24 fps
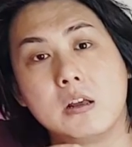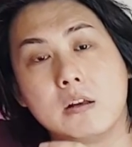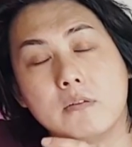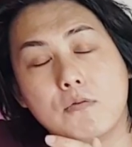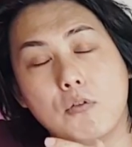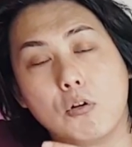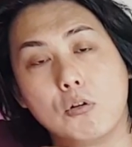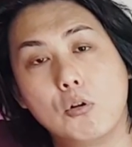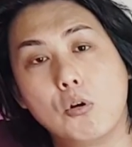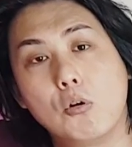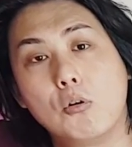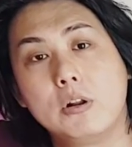
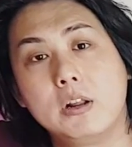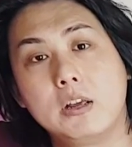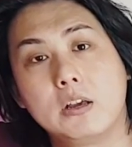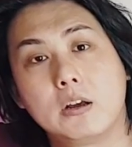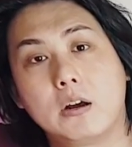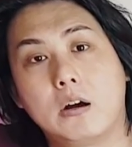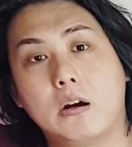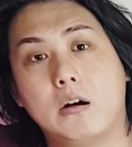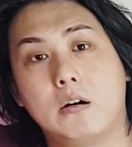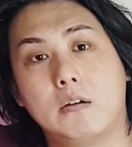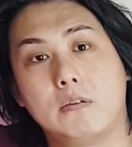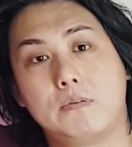for loading
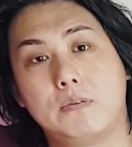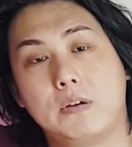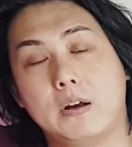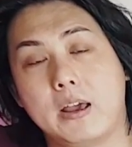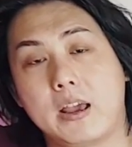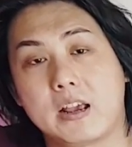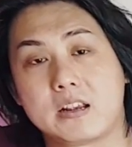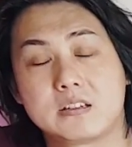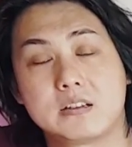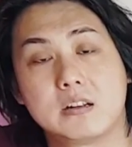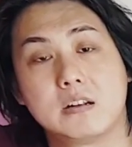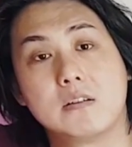of
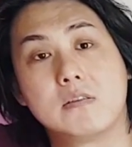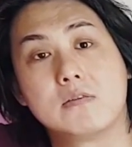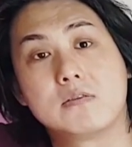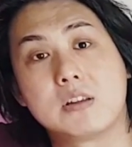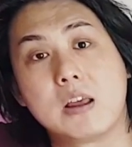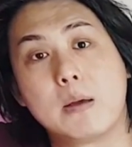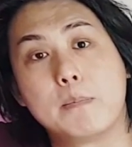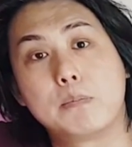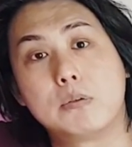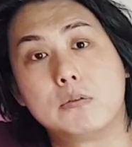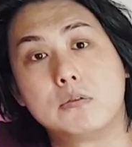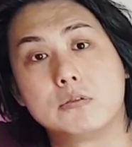external
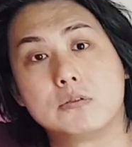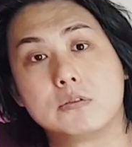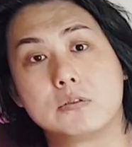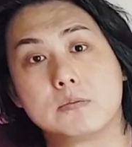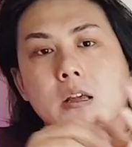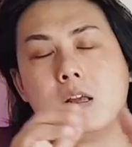samples.